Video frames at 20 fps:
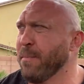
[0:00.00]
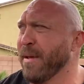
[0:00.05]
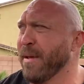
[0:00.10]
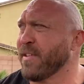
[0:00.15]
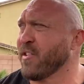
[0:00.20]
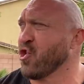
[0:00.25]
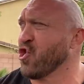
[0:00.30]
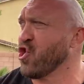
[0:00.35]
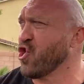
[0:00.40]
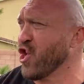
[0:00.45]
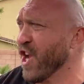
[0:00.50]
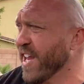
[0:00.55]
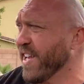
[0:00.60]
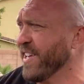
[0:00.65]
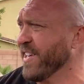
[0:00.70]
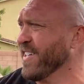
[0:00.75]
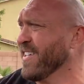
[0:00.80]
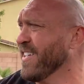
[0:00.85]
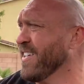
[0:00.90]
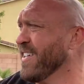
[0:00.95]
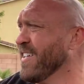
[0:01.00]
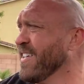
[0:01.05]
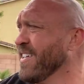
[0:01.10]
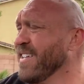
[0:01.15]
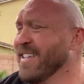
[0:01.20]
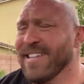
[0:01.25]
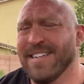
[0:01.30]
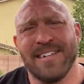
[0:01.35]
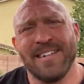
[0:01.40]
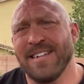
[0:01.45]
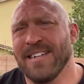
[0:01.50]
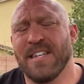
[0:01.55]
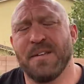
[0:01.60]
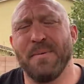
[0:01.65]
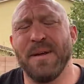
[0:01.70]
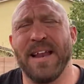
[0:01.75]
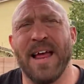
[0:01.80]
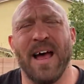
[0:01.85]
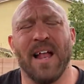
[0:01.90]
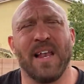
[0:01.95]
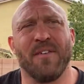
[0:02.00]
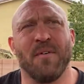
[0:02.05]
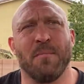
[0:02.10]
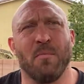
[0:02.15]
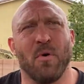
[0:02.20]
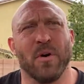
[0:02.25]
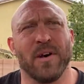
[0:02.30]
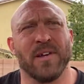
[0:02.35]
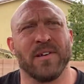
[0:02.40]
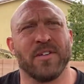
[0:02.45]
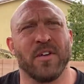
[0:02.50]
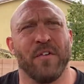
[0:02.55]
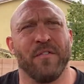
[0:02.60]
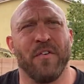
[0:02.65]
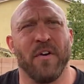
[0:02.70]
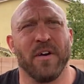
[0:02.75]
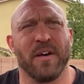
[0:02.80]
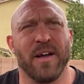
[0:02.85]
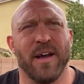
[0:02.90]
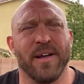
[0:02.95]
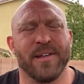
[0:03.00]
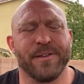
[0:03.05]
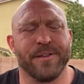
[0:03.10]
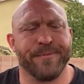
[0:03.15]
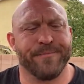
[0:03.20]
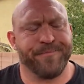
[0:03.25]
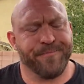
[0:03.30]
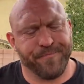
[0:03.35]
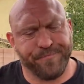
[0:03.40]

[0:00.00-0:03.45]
piece of shit. It's been a hell of a morning so far, guys.